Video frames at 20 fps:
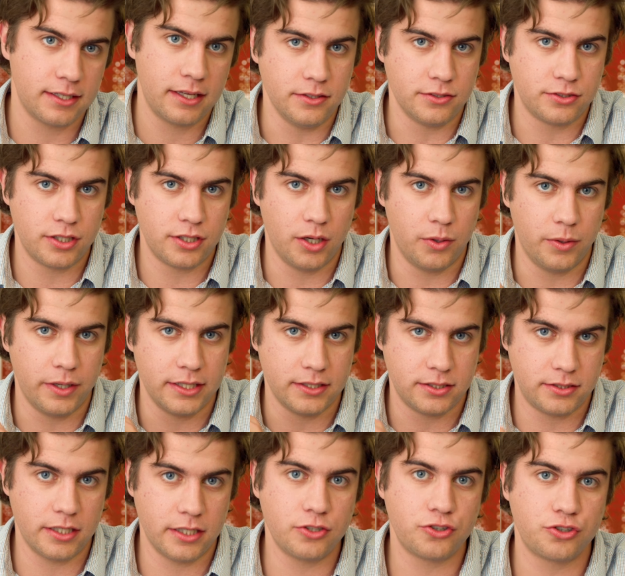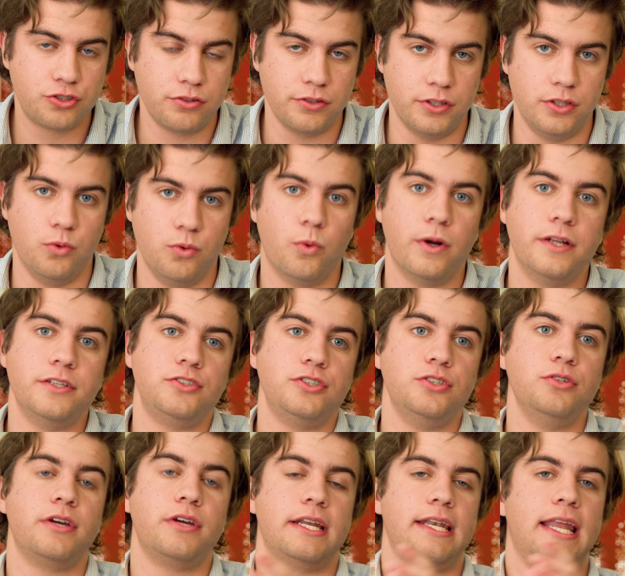And so essentially, once
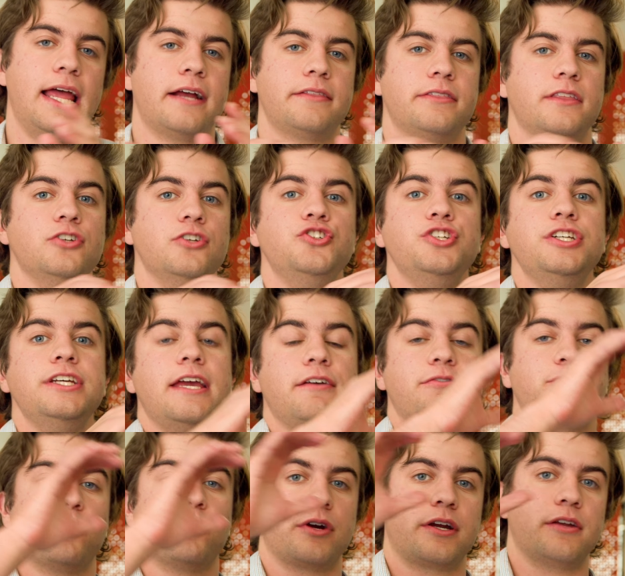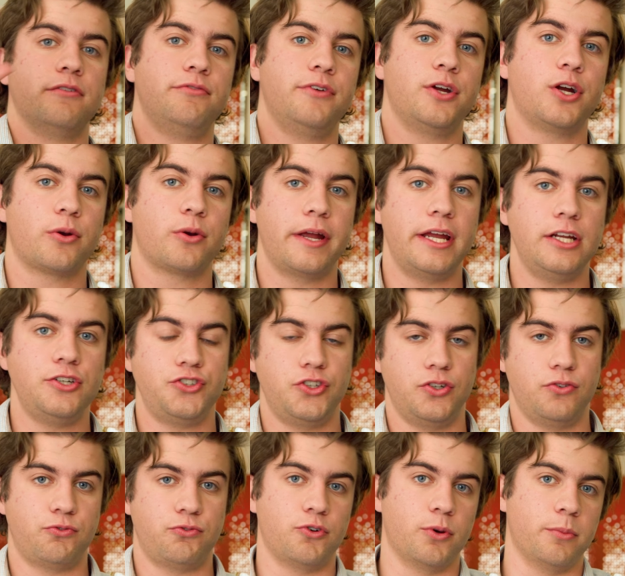you connect the GA4
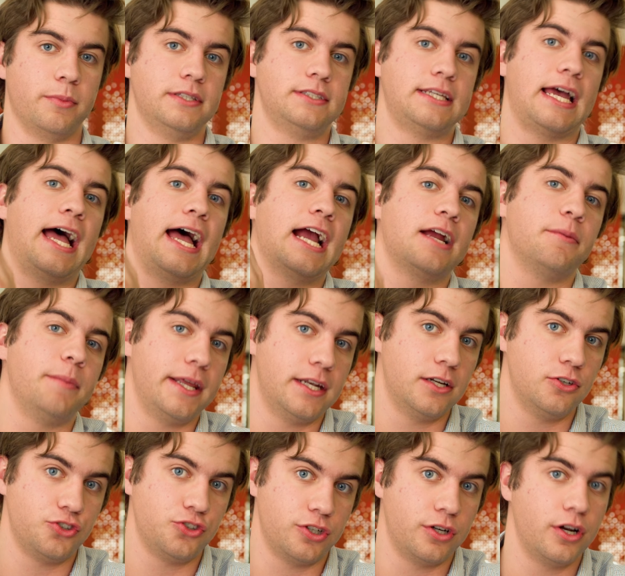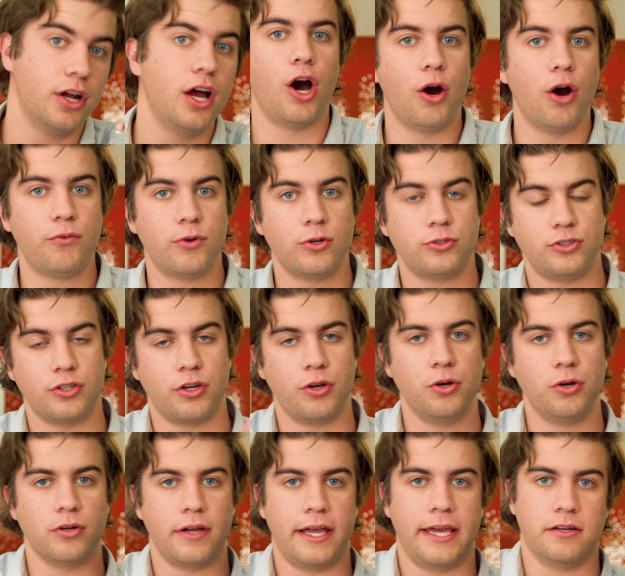configuration from the tag manager over to
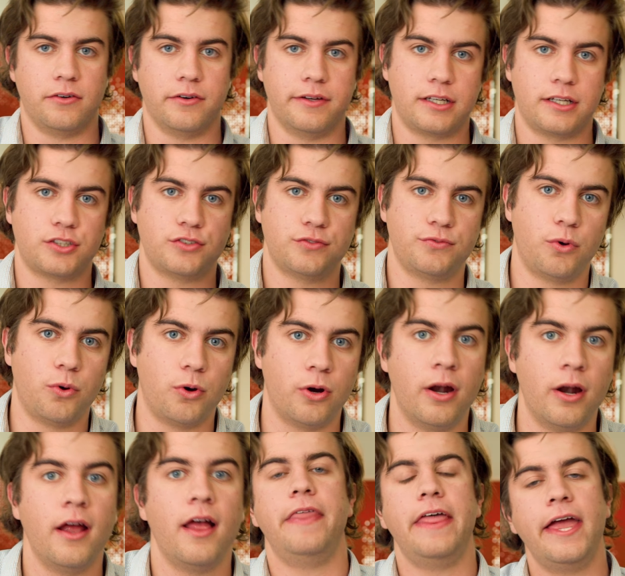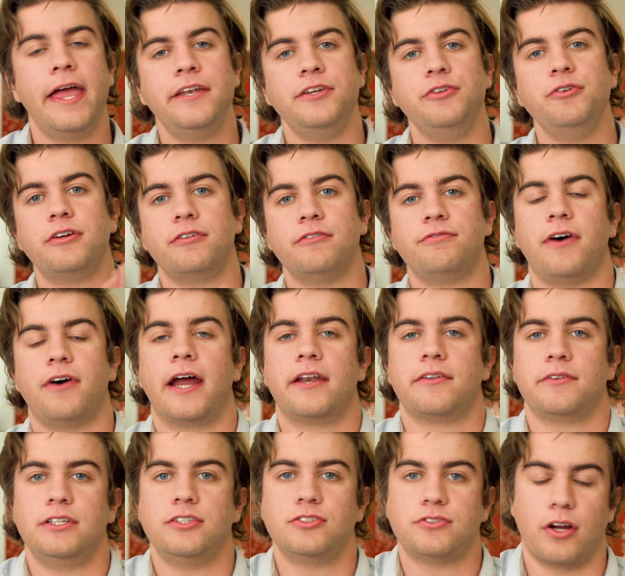Google Analytics 4, then you can
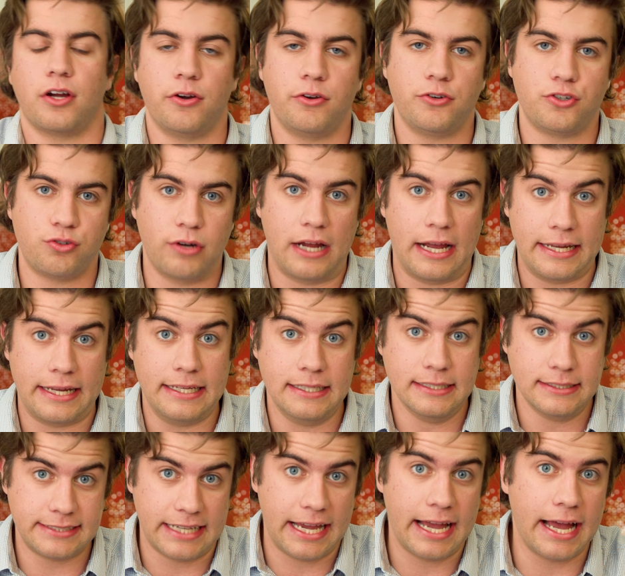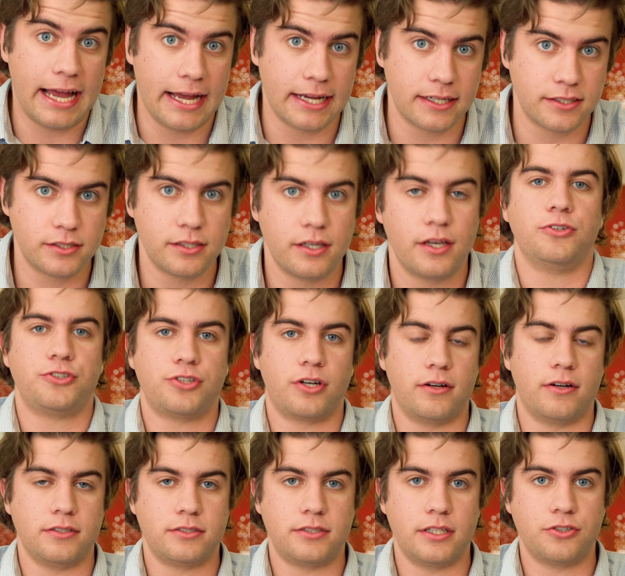finally start tracking tags, which
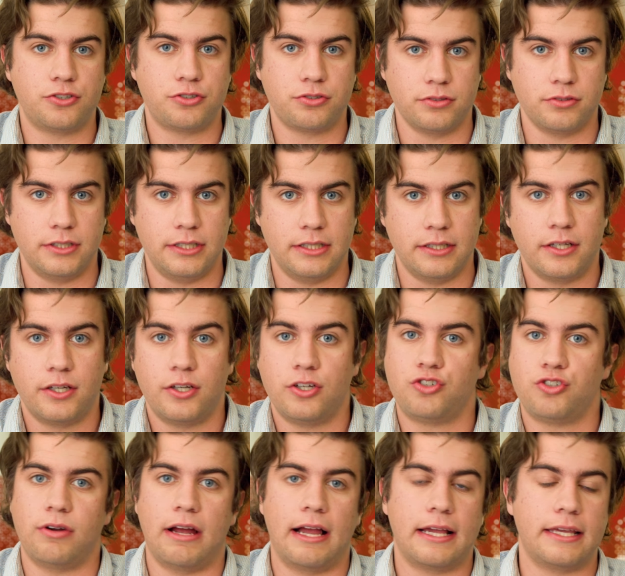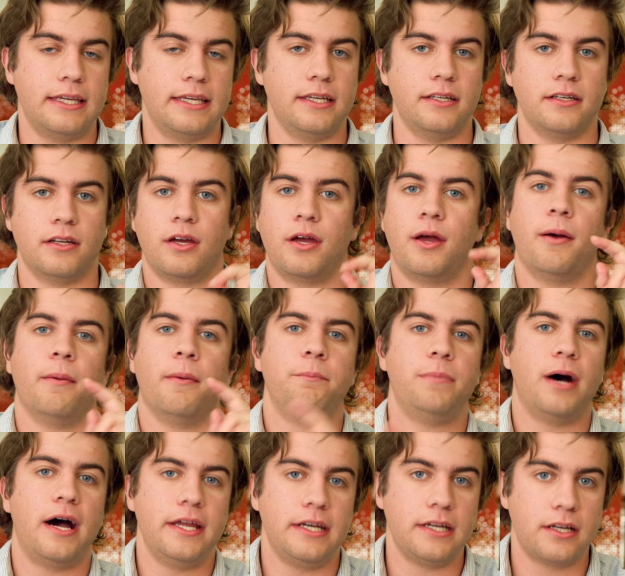are essentially tracking
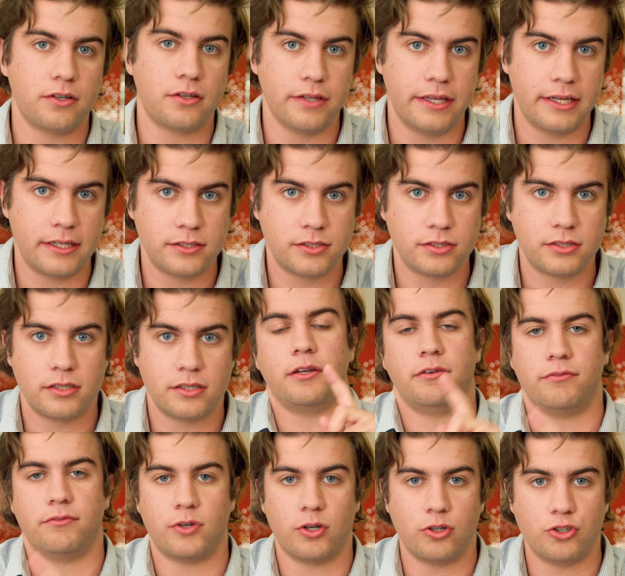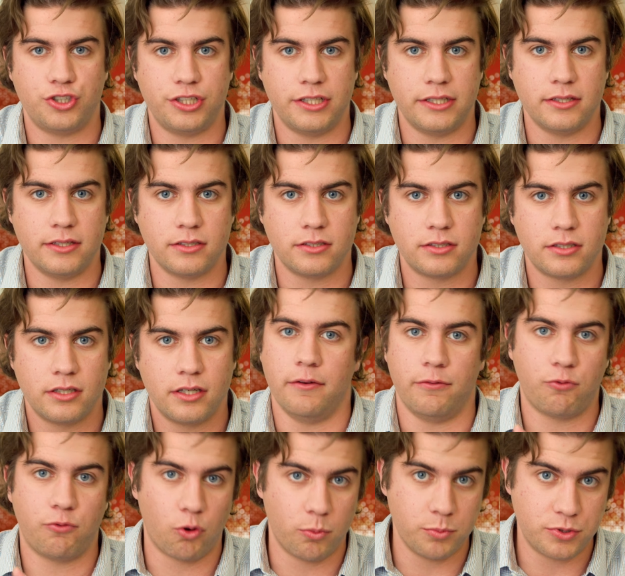button clicks, conversions,
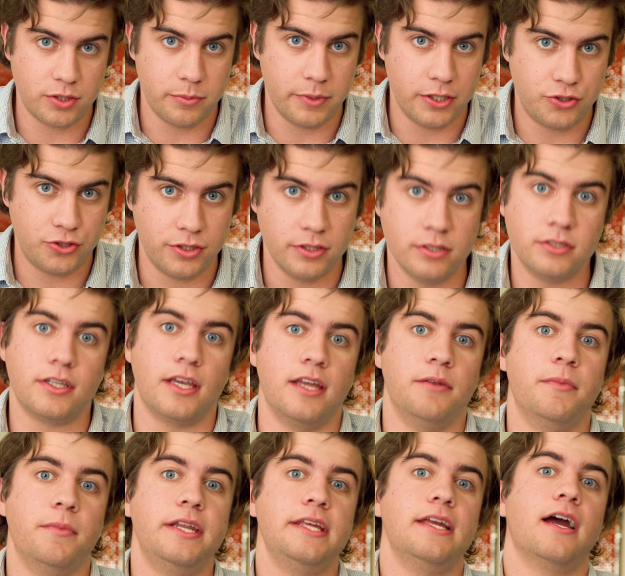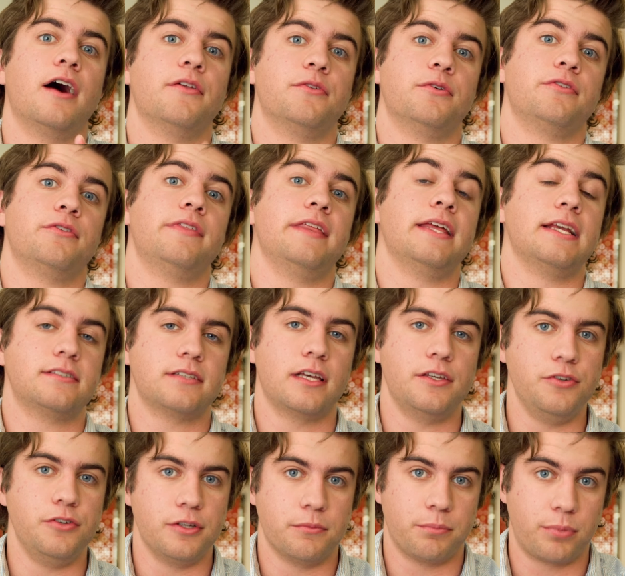inform submissions, and many other things that
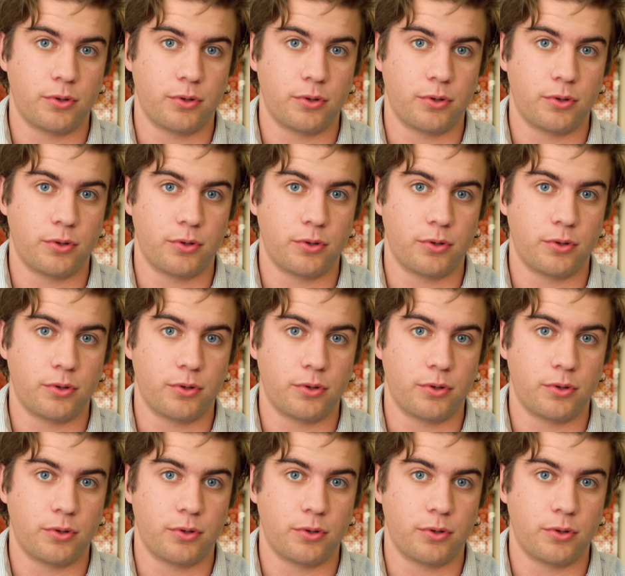you can